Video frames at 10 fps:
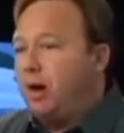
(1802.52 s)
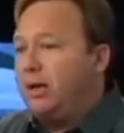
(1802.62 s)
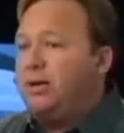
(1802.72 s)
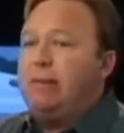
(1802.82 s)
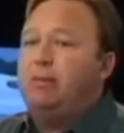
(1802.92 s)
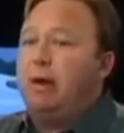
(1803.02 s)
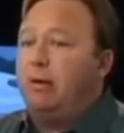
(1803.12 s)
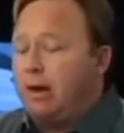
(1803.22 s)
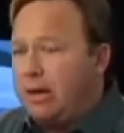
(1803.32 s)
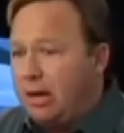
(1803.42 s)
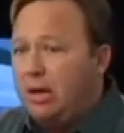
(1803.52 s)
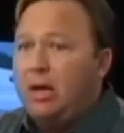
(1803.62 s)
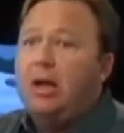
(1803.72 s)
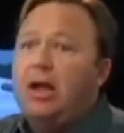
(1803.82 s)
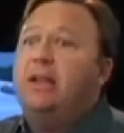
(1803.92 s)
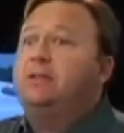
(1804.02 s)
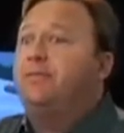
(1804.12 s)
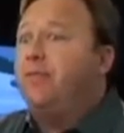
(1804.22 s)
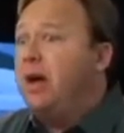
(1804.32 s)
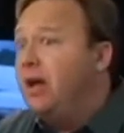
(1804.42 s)
Park and Team America, and it's
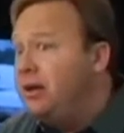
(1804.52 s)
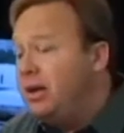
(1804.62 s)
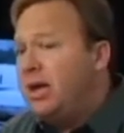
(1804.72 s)
fun